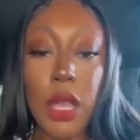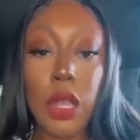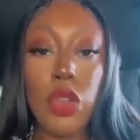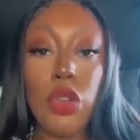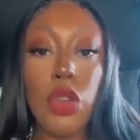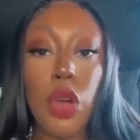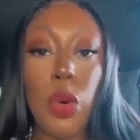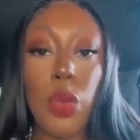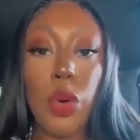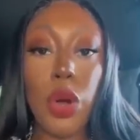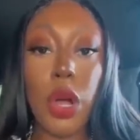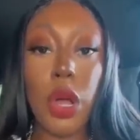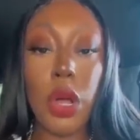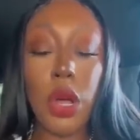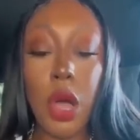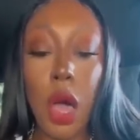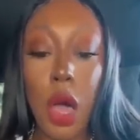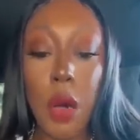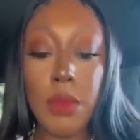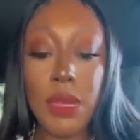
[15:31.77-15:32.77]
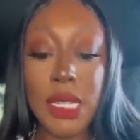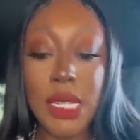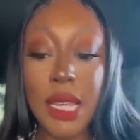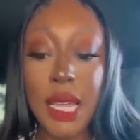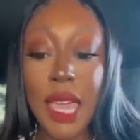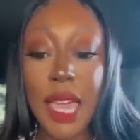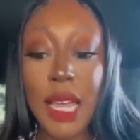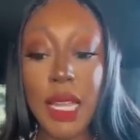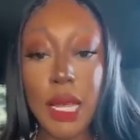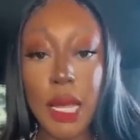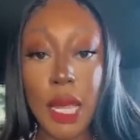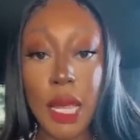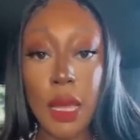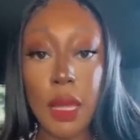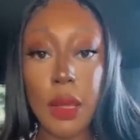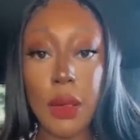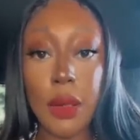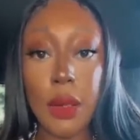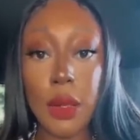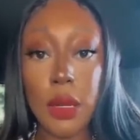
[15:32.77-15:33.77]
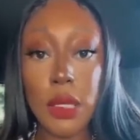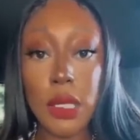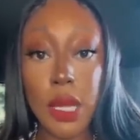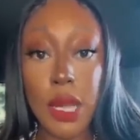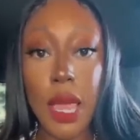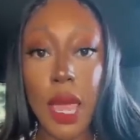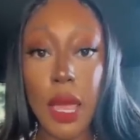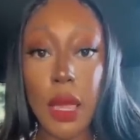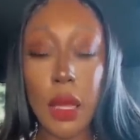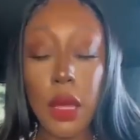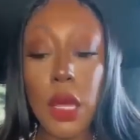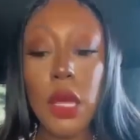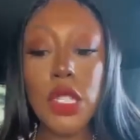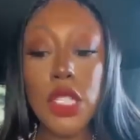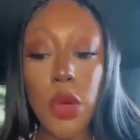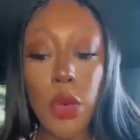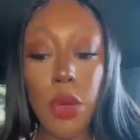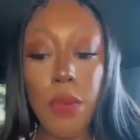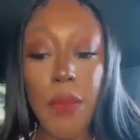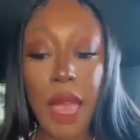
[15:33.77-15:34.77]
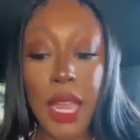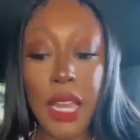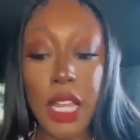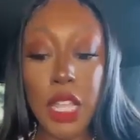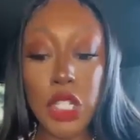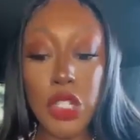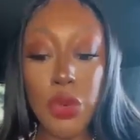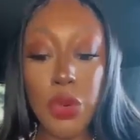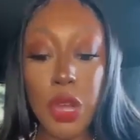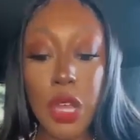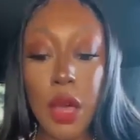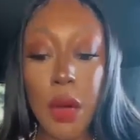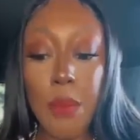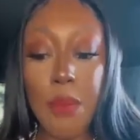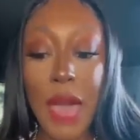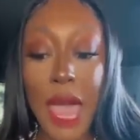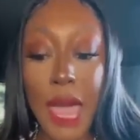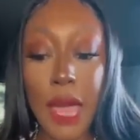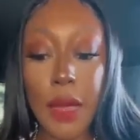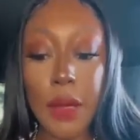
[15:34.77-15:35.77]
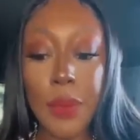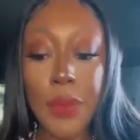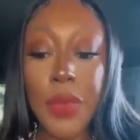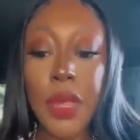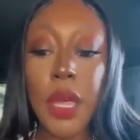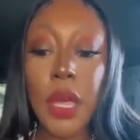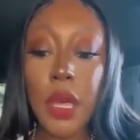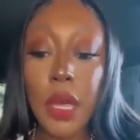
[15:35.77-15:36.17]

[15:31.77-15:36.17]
And, you know, we're going to call Mr. Kelly in today. So we may need you to come back.